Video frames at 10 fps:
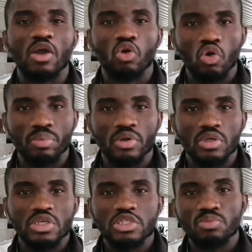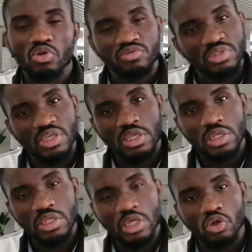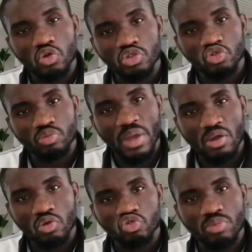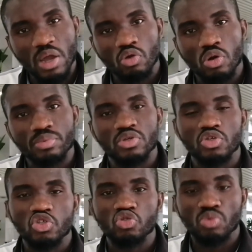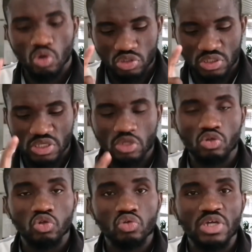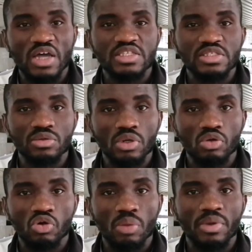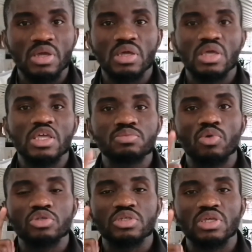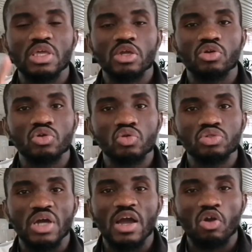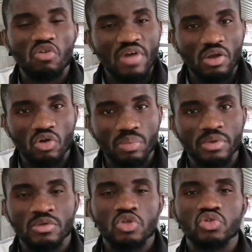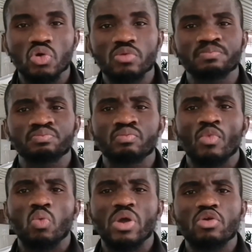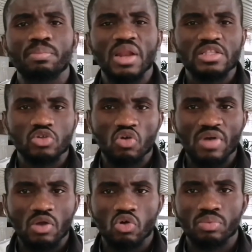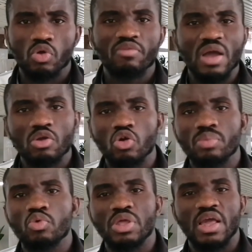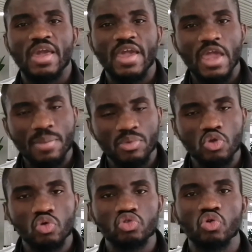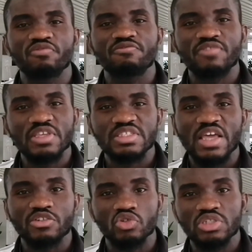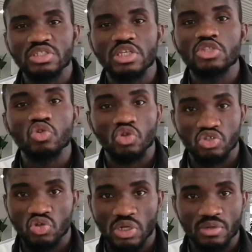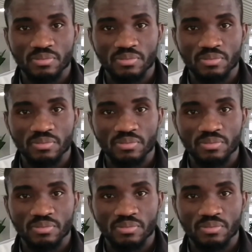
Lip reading: crop. It must include tuber crop, it must include a cereal crop, it must include a cover crop. So when you plant cover crop will help you to fix nitrogen into your soil,